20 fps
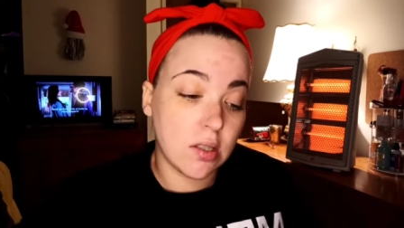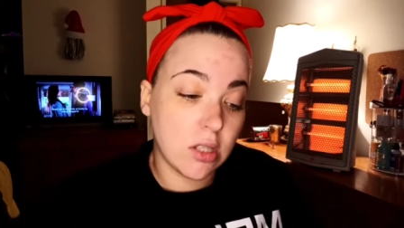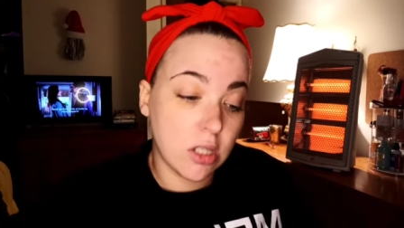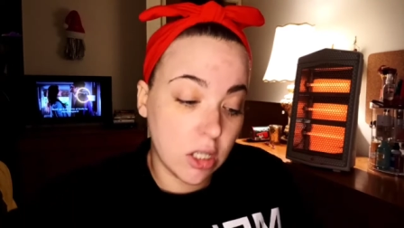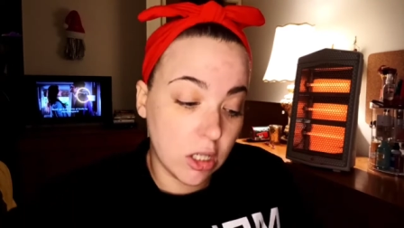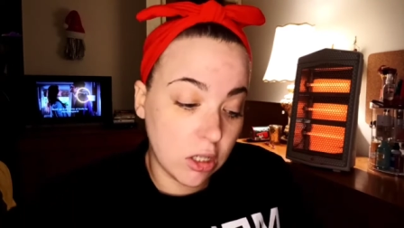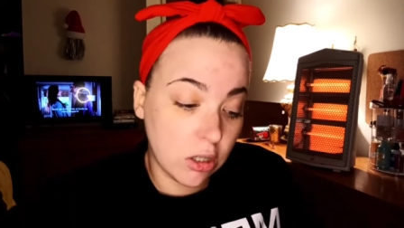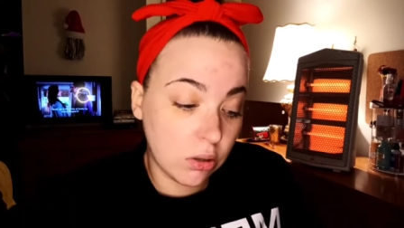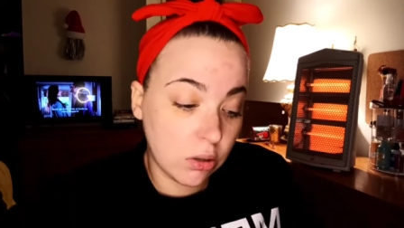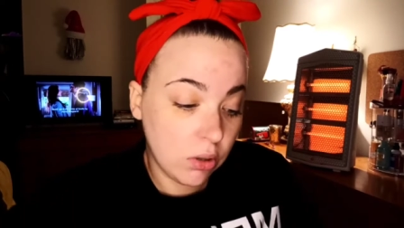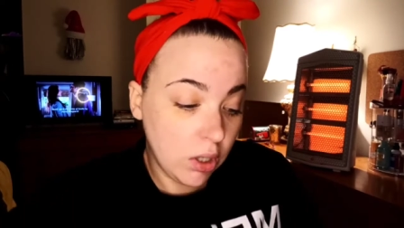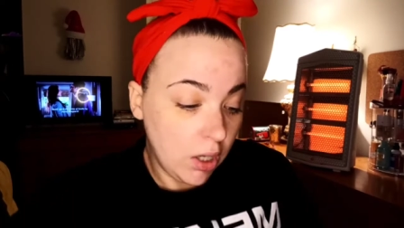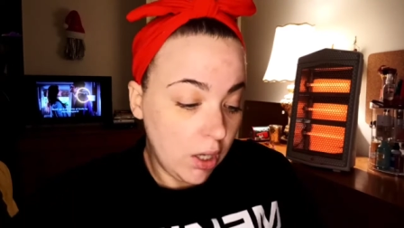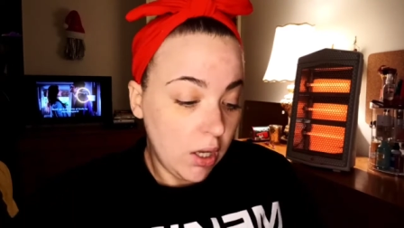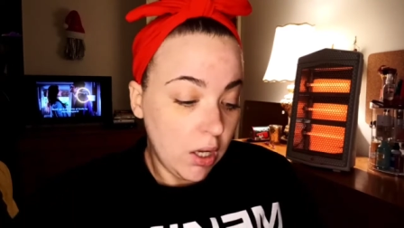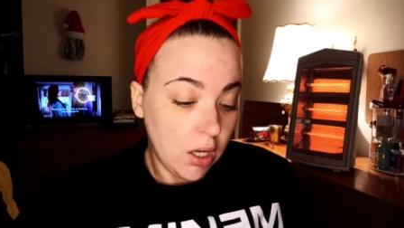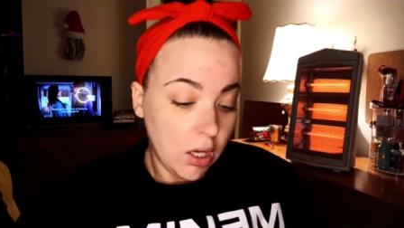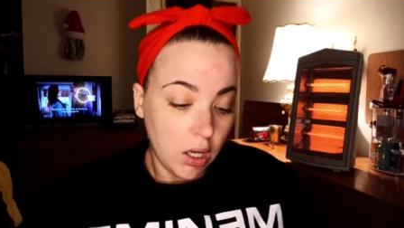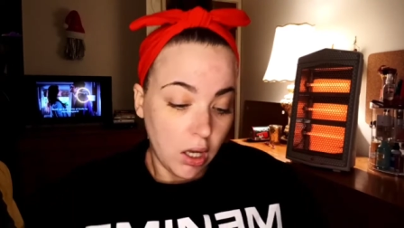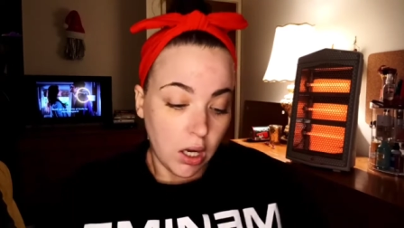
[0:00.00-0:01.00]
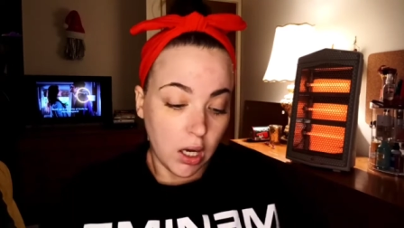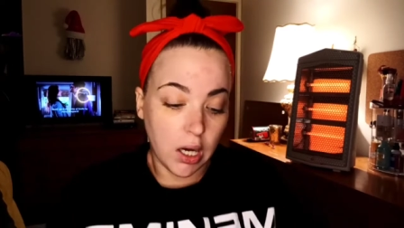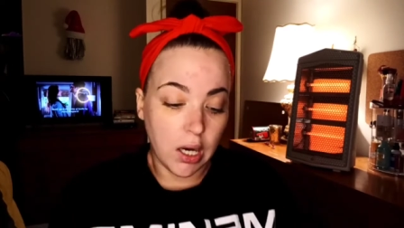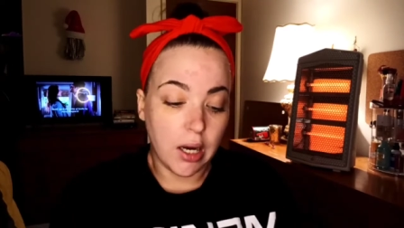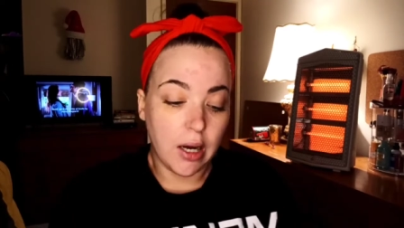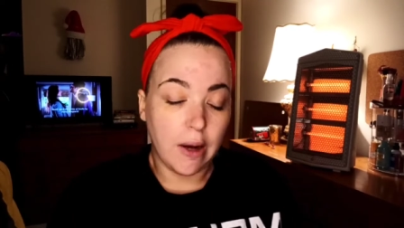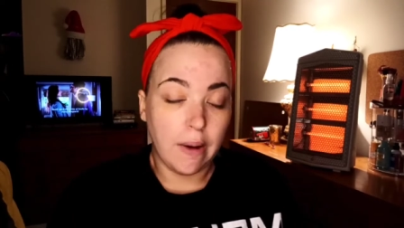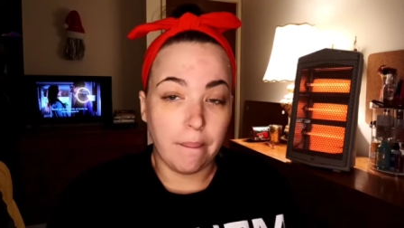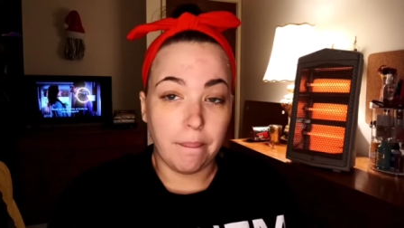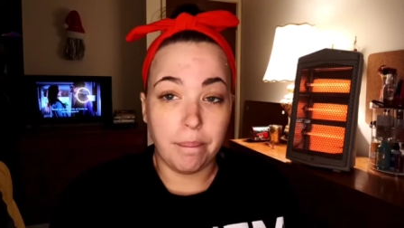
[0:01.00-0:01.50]
So,
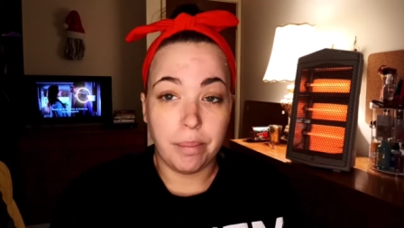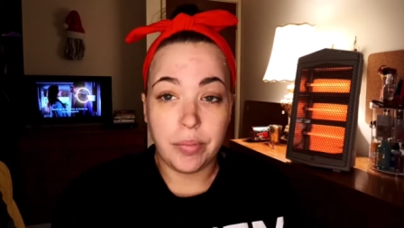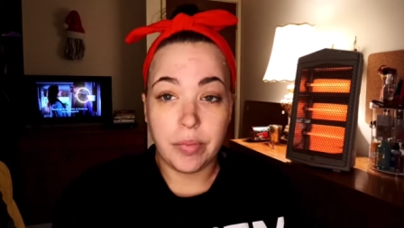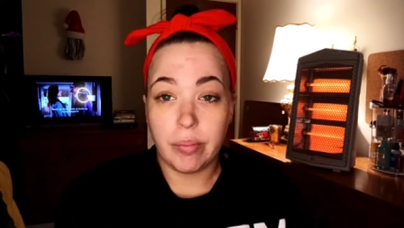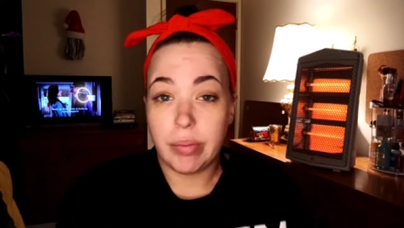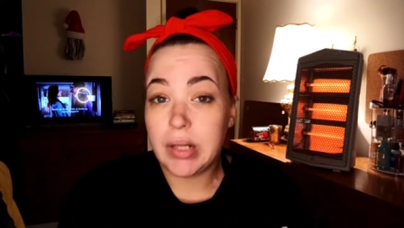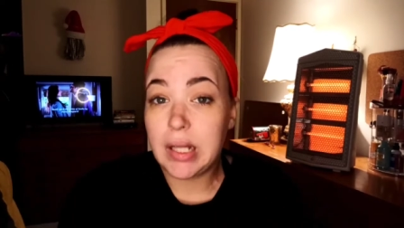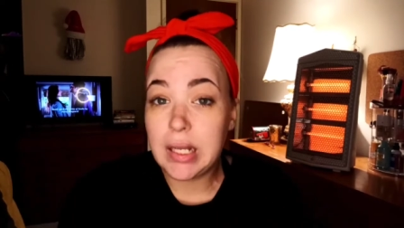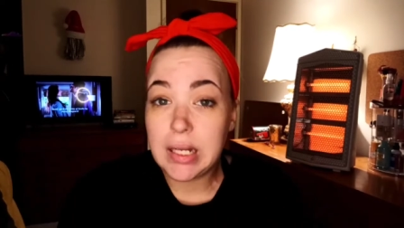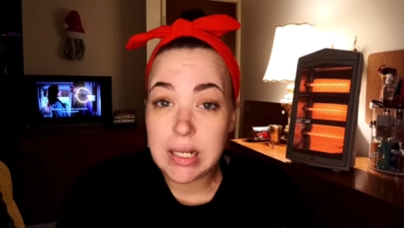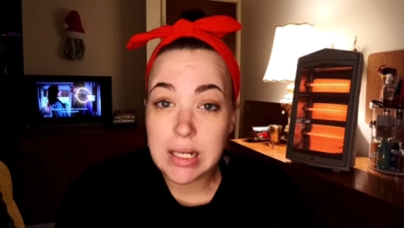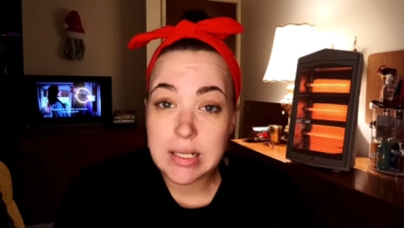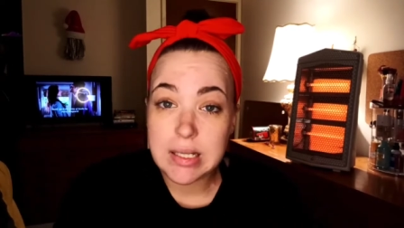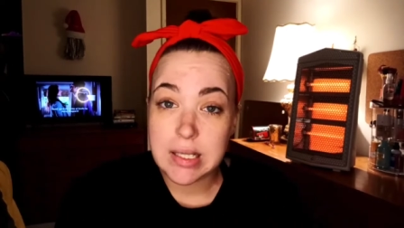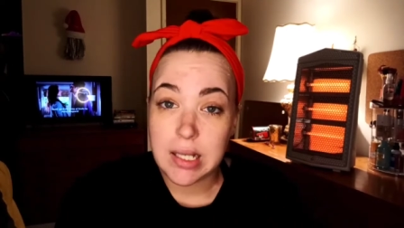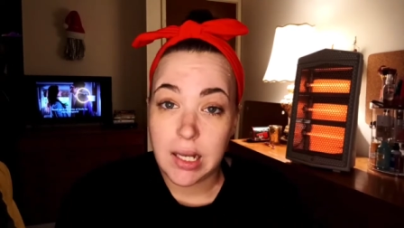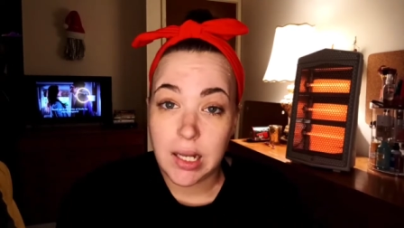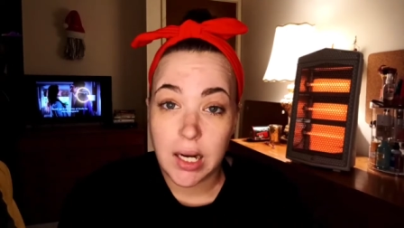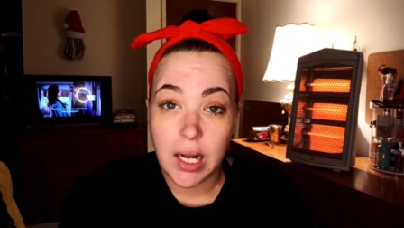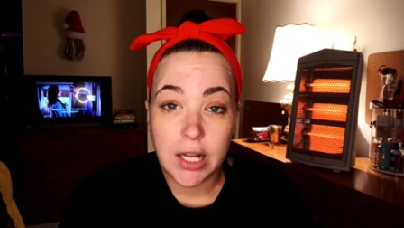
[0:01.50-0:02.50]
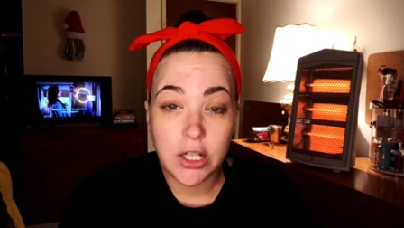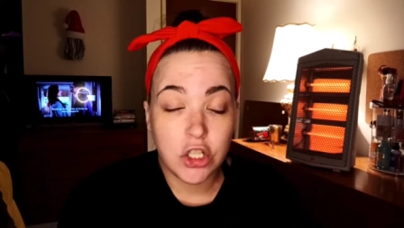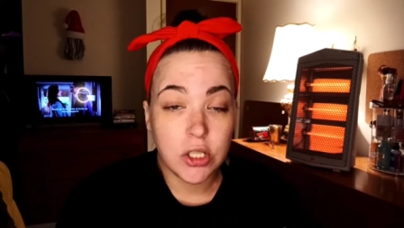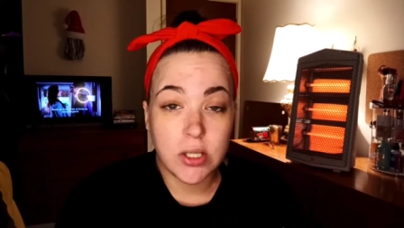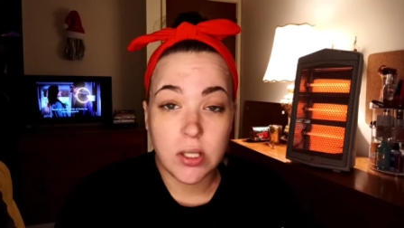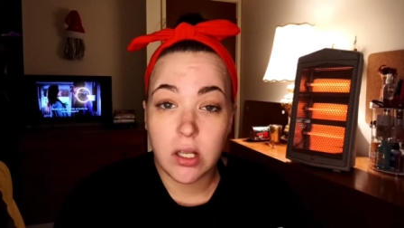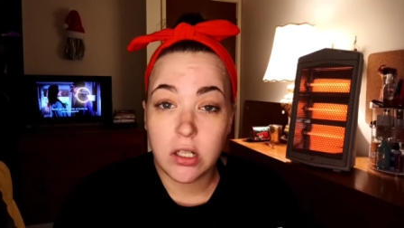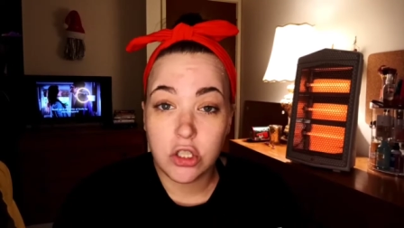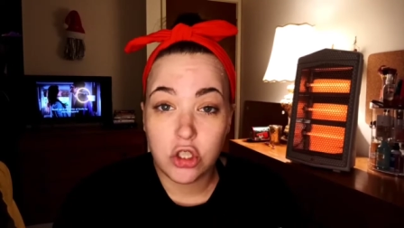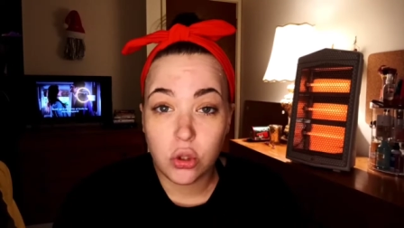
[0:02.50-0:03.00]
um, but like I said, I
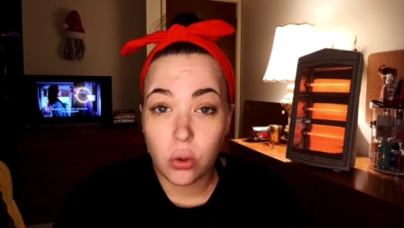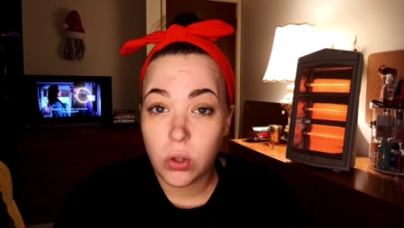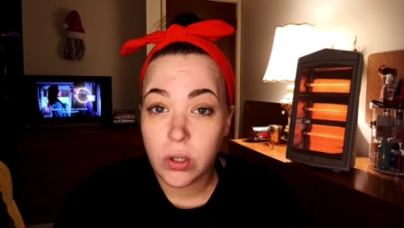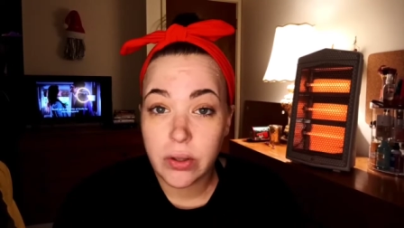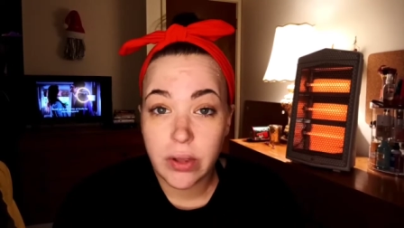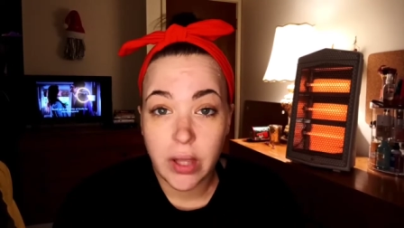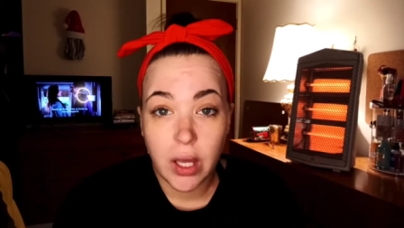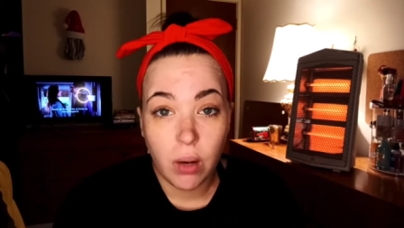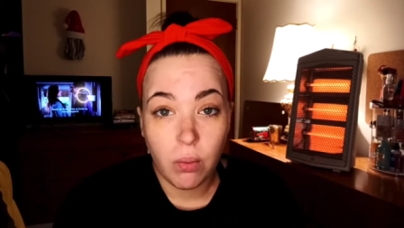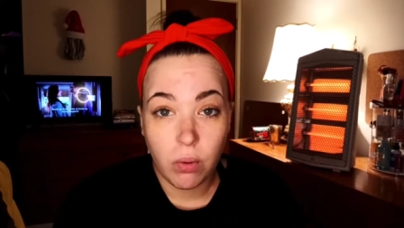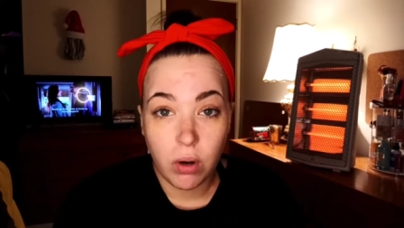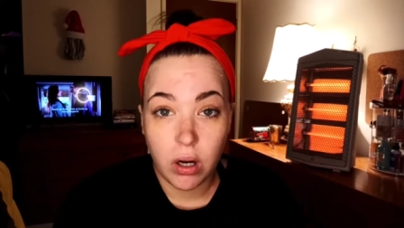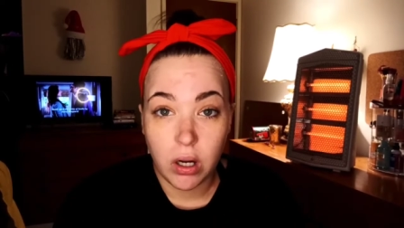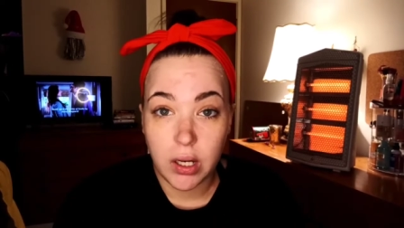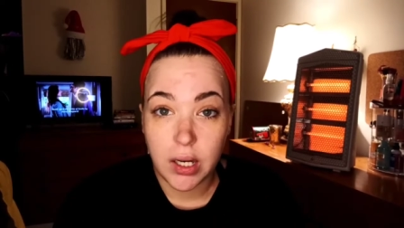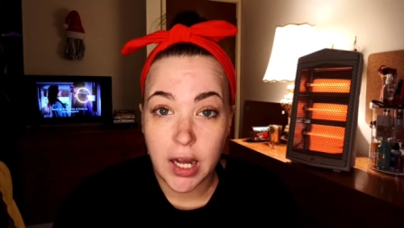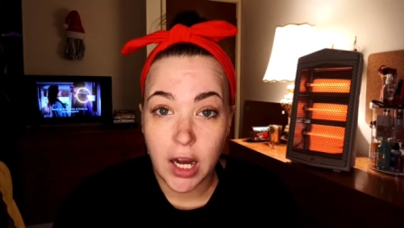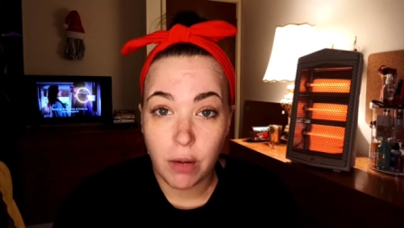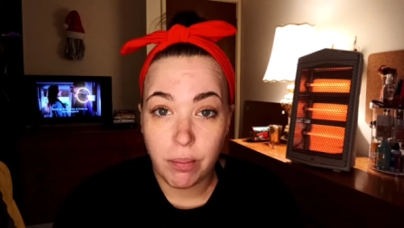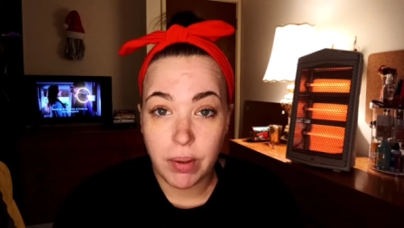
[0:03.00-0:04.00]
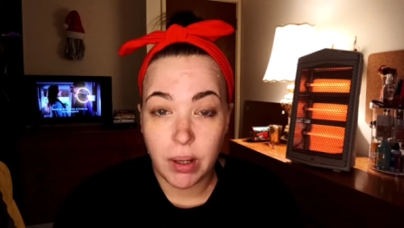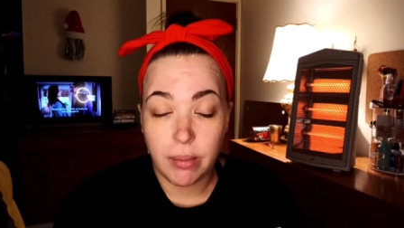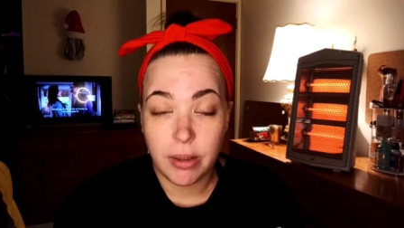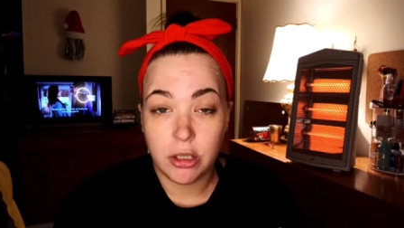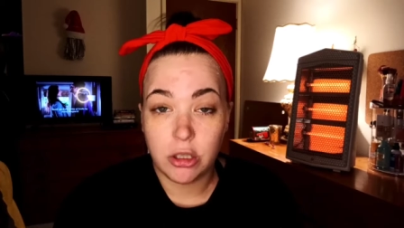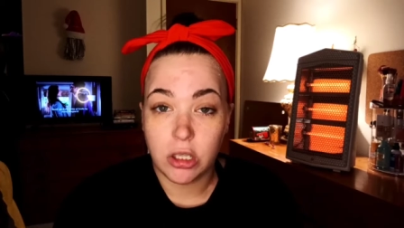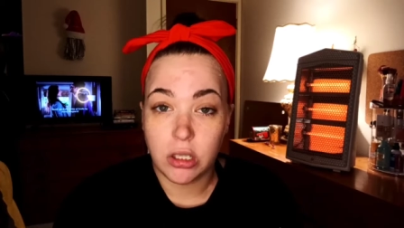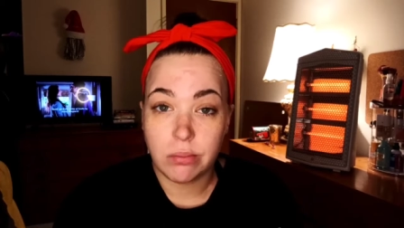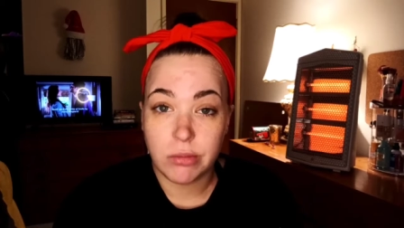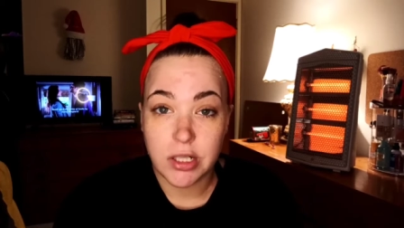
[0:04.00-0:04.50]
just adore that one out by my
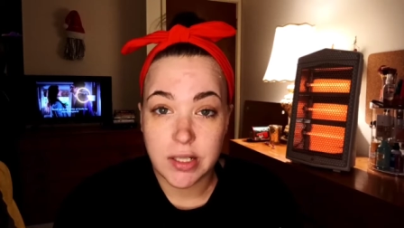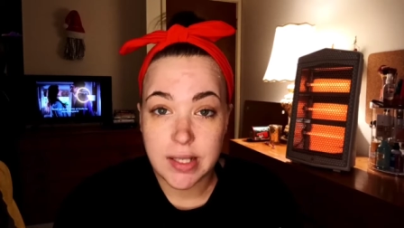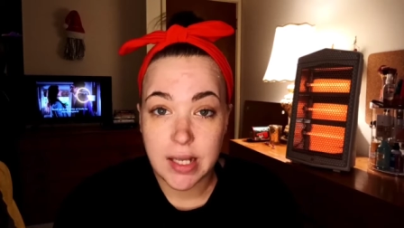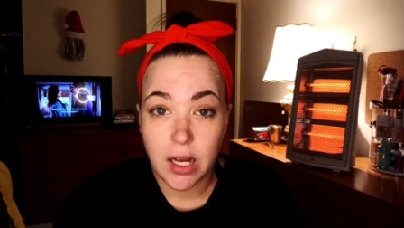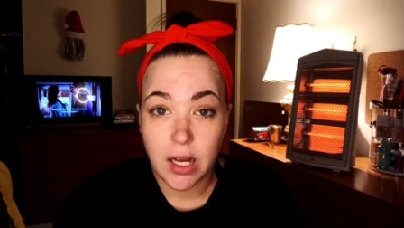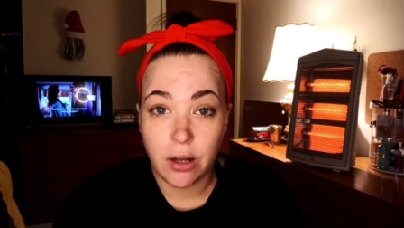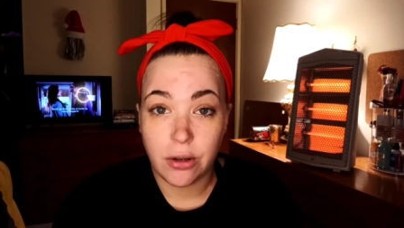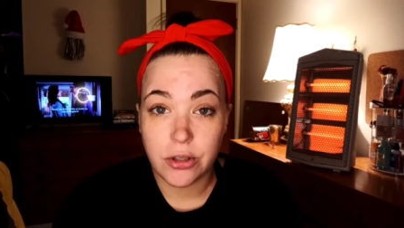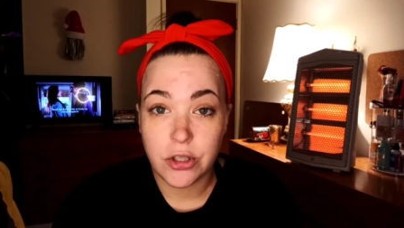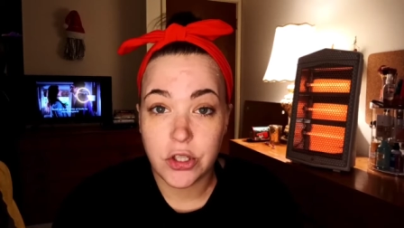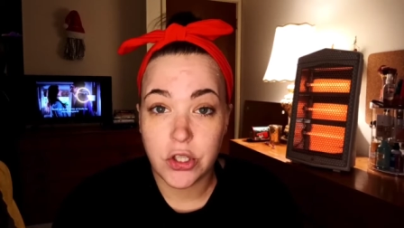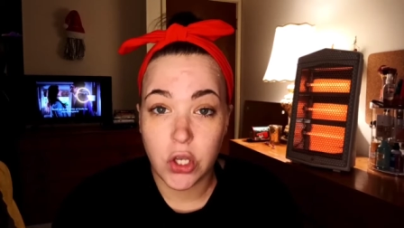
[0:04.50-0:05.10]
grandma's house.